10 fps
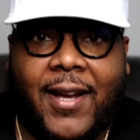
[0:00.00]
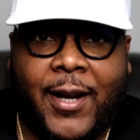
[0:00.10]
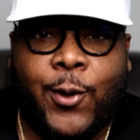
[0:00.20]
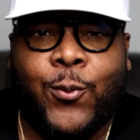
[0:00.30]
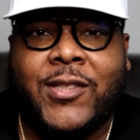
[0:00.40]

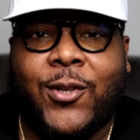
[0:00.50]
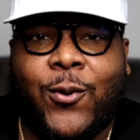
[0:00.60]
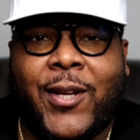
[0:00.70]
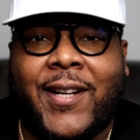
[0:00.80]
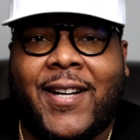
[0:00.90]
Hey, what's
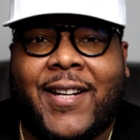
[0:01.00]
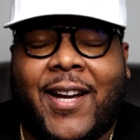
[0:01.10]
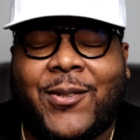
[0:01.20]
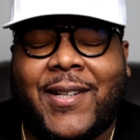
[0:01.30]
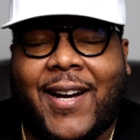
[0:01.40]
going on
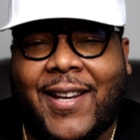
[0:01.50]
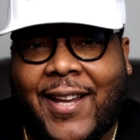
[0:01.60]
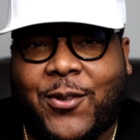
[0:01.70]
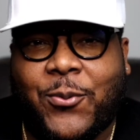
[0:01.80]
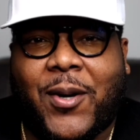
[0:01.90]
out there? I'd
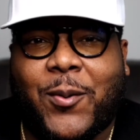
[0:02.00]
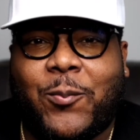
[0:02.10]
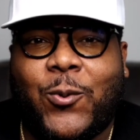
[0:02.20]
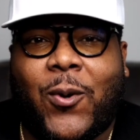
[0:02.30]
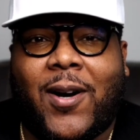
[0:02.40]
like to
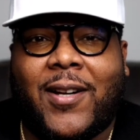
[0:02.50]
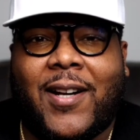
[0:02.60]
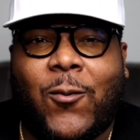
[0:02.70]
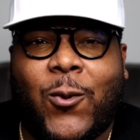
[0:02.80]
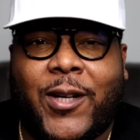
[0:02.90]
welcome you all
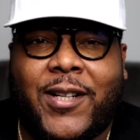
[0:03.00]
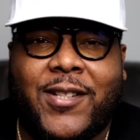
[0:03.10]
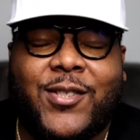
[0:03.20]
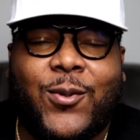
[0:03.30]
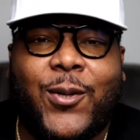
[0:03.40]
to Water
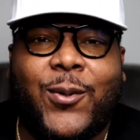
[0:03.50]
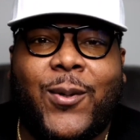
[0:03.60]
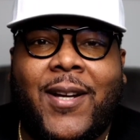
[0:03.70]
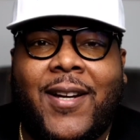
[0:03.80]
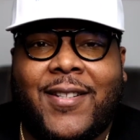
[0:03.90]
Your
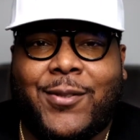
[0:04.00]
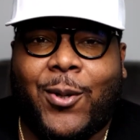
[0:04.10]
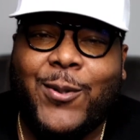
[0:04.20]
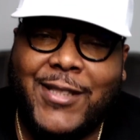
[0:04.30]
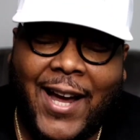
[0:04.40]
Soil.
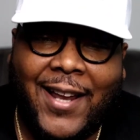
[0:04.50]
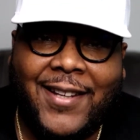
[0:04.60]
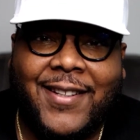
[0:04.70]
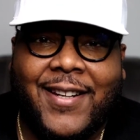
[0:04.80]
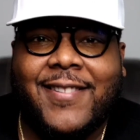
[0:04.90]
So it's
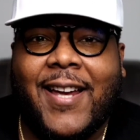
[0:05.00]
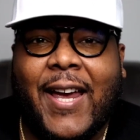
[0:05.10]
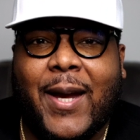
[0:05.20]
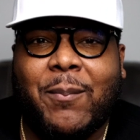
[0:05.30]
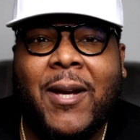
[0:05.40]
holiday
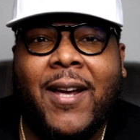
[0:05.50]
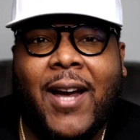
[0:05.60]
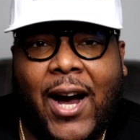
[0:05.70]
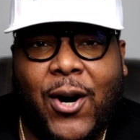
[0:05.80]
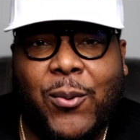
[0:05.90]
time.
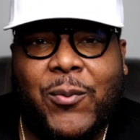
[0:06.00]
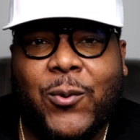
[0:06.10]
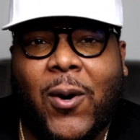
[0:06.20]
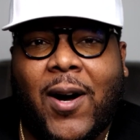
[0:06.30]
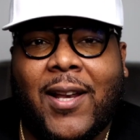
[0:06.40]
I hope
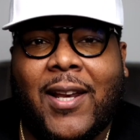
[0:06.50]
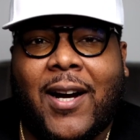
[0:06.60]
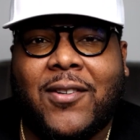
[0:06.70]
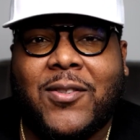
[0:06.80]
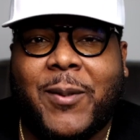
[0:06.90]
you all
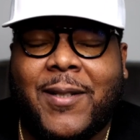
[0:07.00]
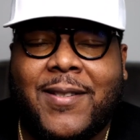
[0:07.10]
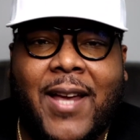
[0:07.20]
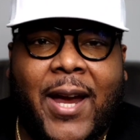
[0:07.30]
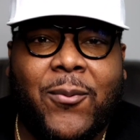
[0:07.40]
are spending
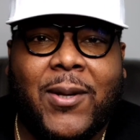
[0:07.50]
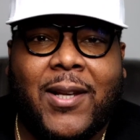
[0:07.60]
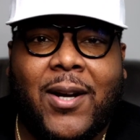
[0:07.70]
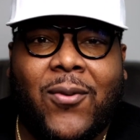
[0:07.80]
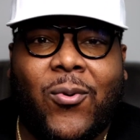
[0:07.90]
time with
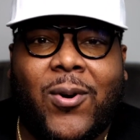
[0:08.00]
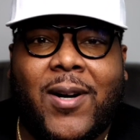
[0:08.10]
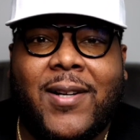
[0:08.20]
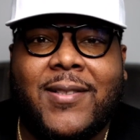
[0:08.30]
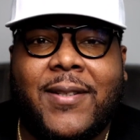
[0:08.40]
loved
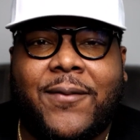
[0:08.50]
ones.